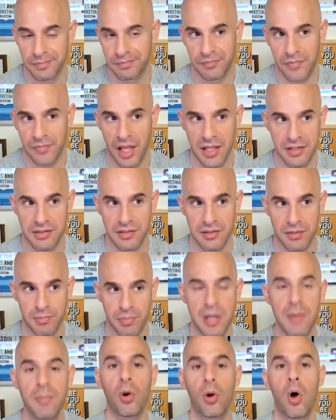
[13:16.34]
it's
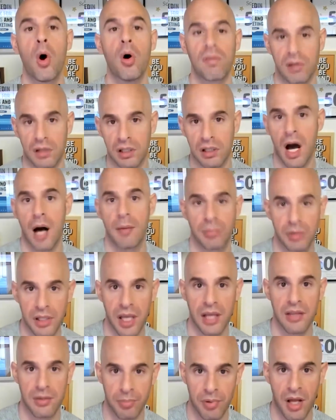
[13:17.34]
people
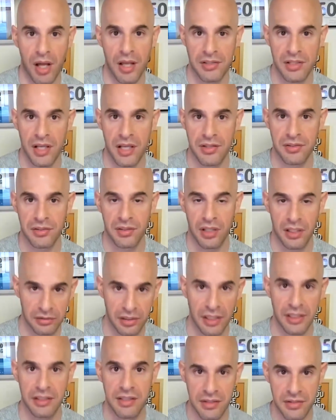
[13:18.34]
overcomplicate the process. Like
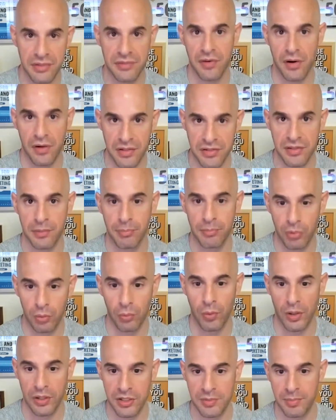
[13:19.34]
LinkedIn is very simple
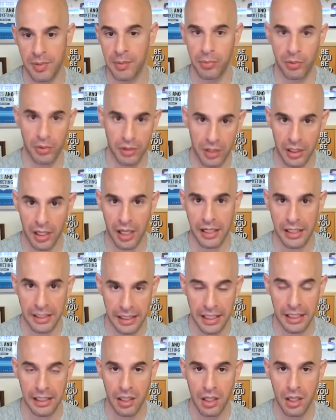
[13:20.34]
once people can kind of
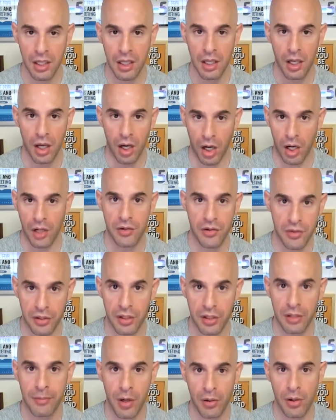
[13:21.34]
get under the
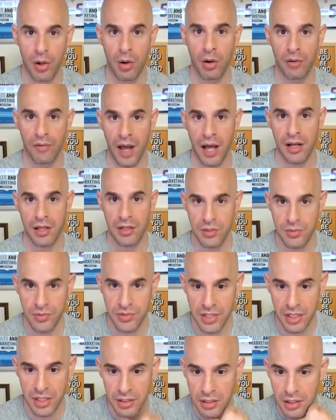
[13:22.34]
kimono of how to use
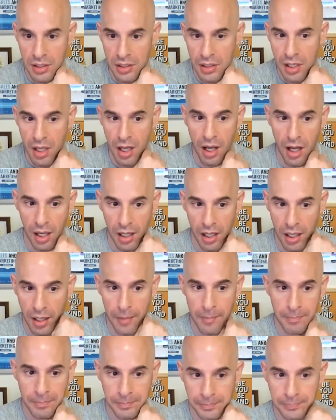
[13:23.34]
it.
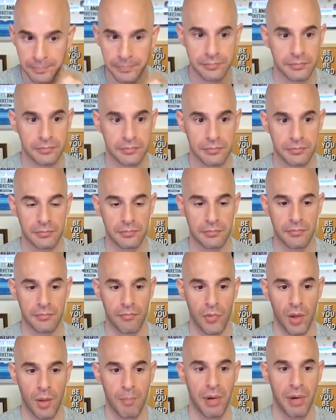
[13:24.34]
But
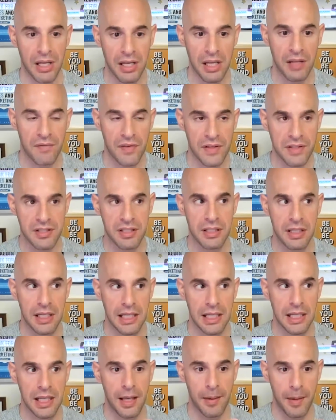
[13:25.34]
if it's
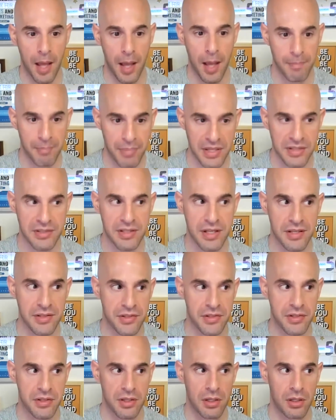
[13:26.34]
a
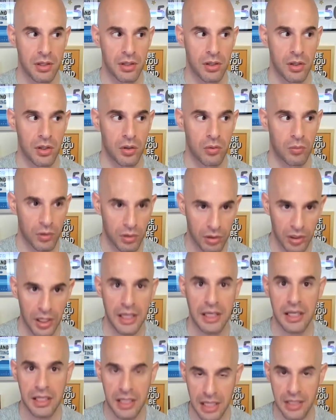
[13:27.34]
business
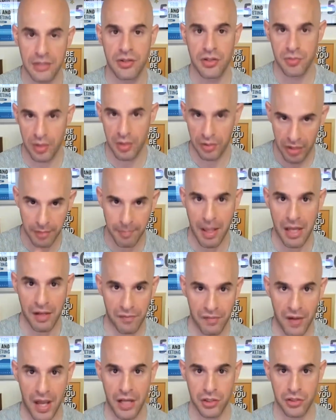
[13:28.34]
related industry like
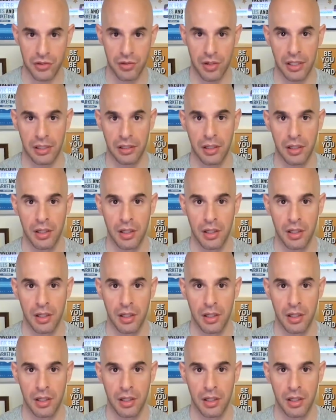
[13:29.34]
manufacturing,